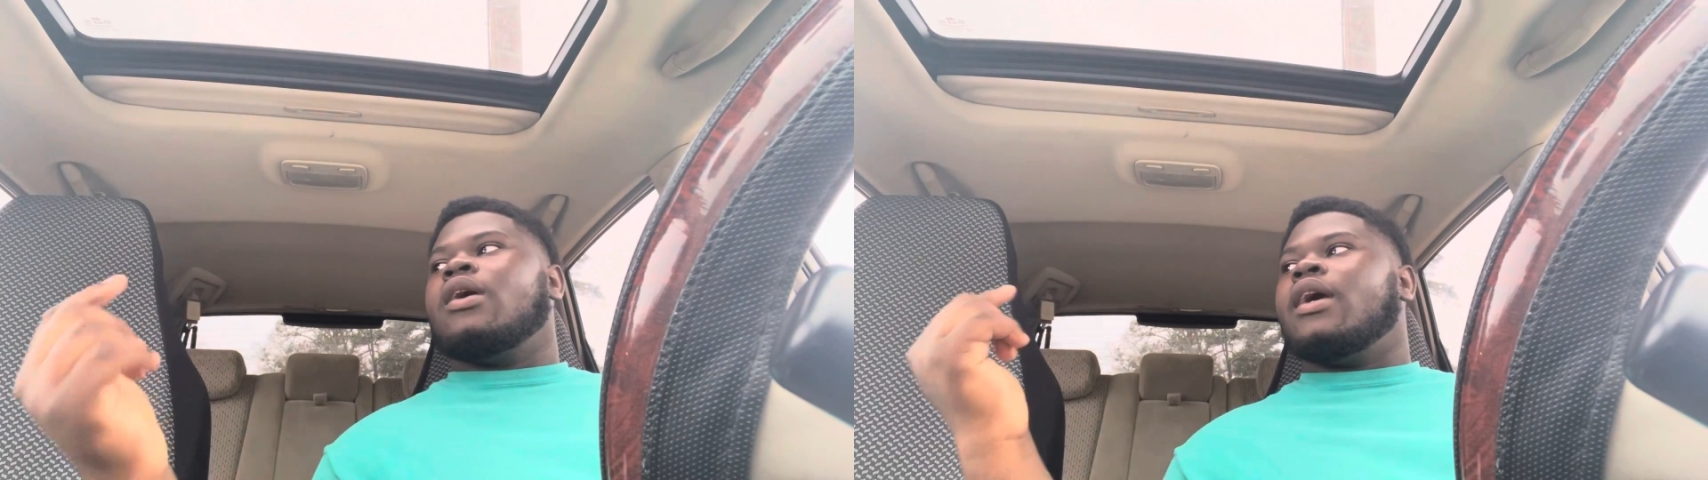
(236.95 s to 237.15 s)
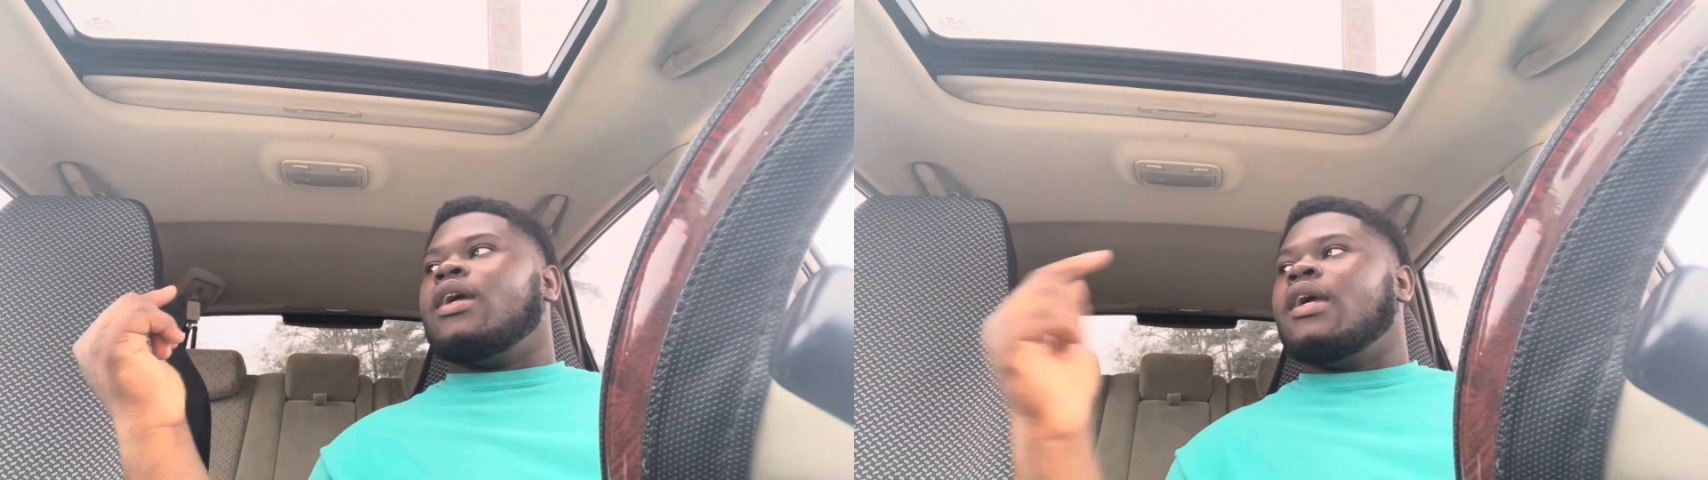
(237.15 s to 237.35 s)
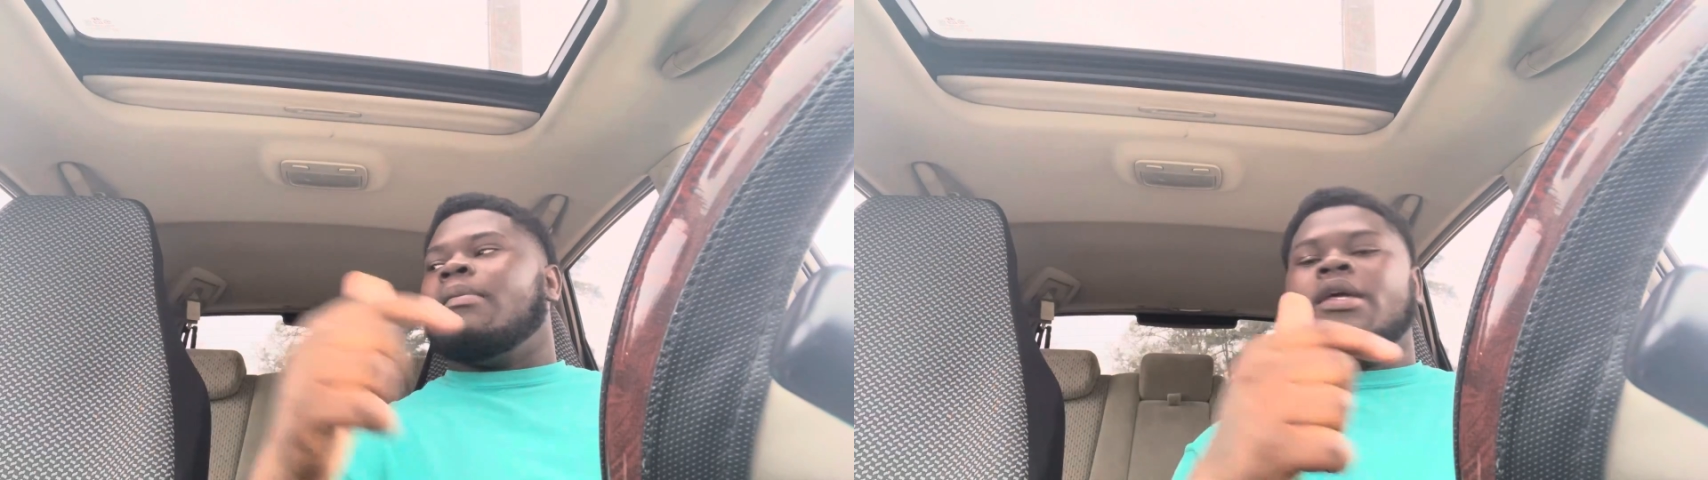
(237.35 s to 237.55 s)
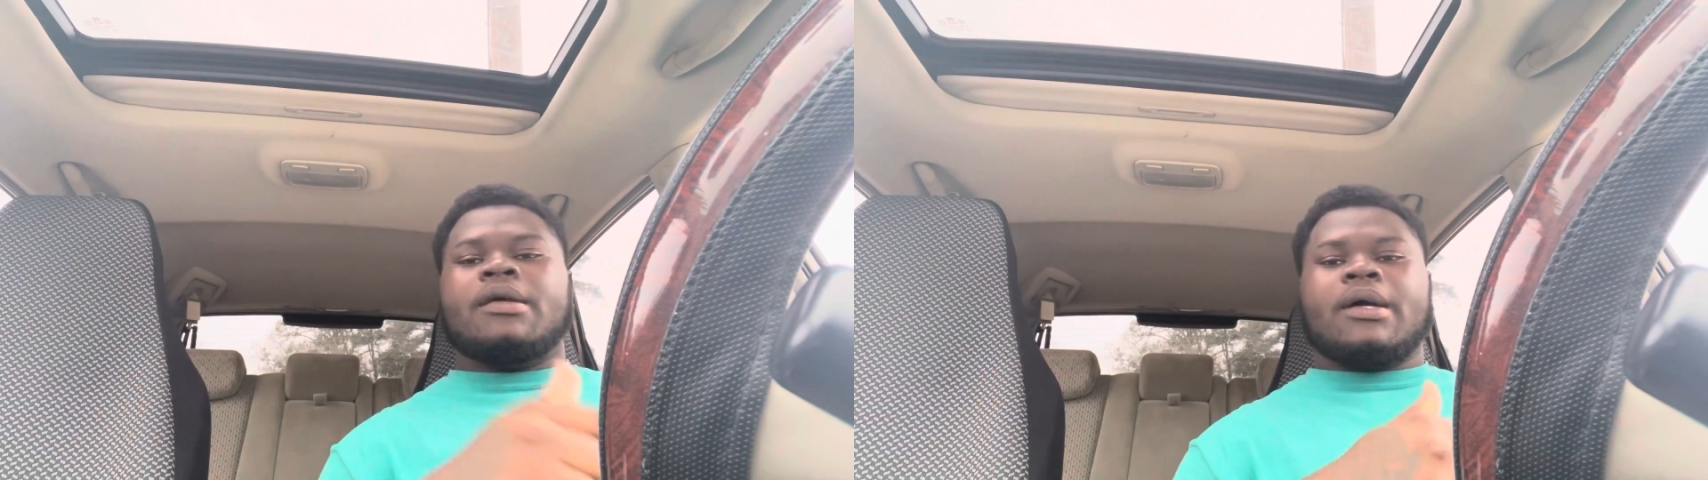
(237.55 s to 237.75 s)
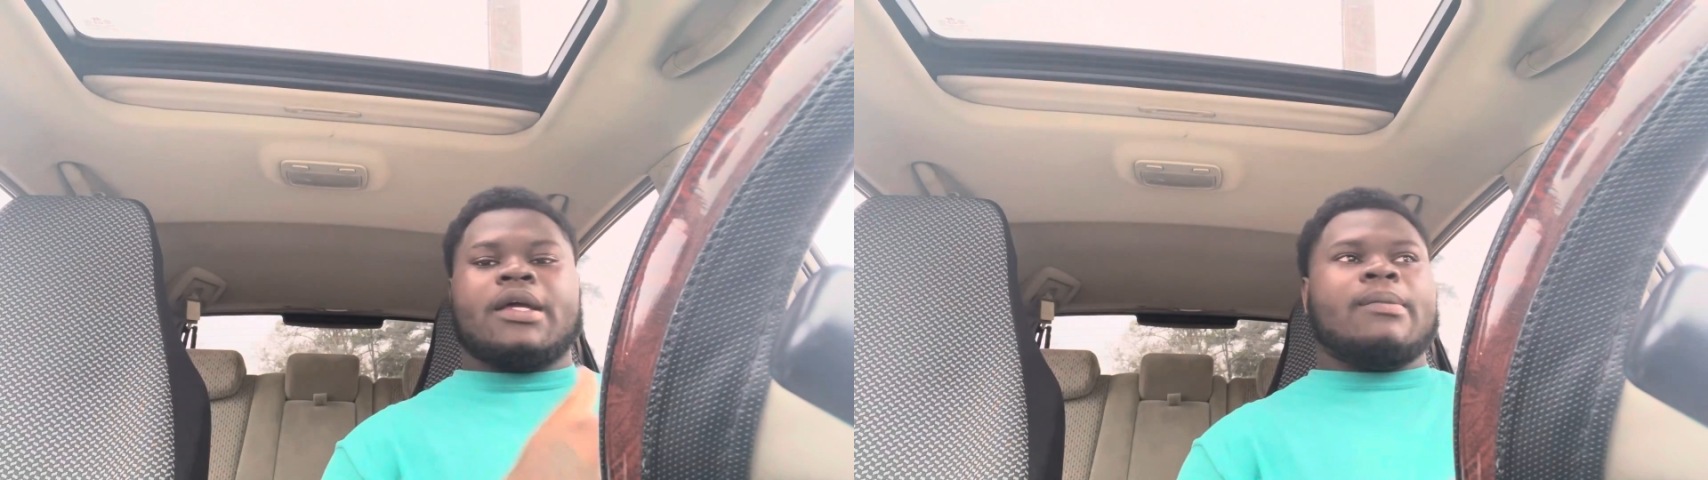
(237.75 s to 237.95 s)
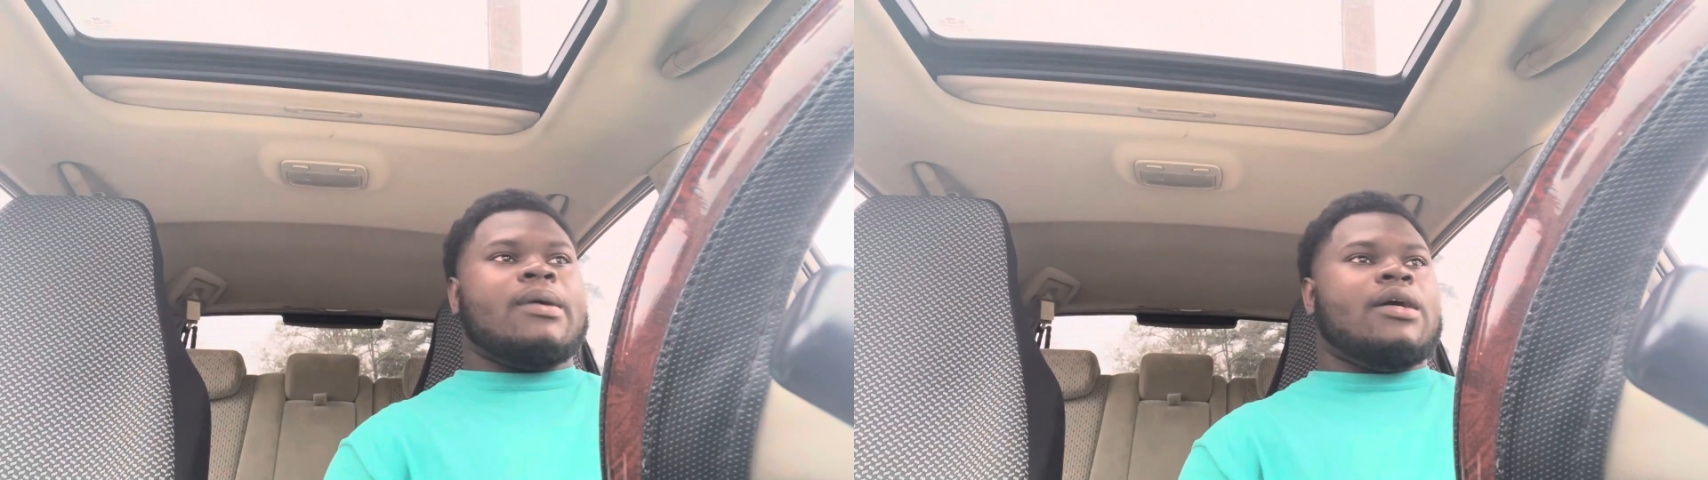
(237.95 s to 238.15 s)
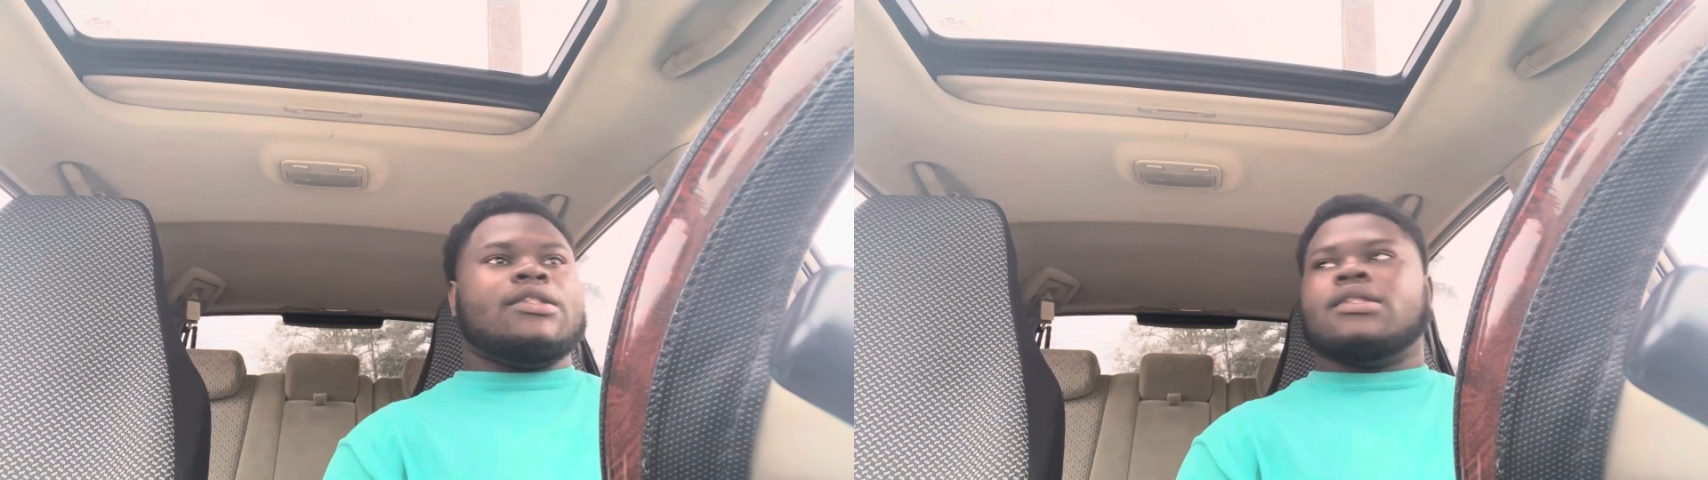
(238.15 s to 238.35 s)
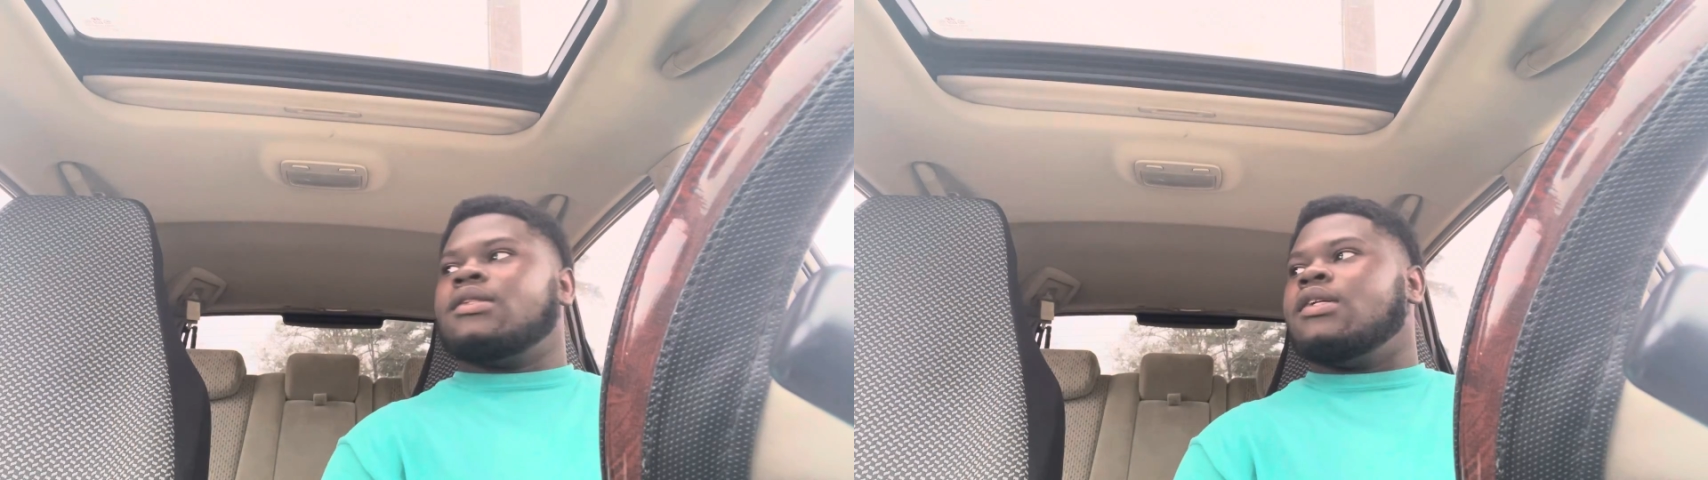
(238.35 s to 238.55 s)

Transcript: hit me in my inbox.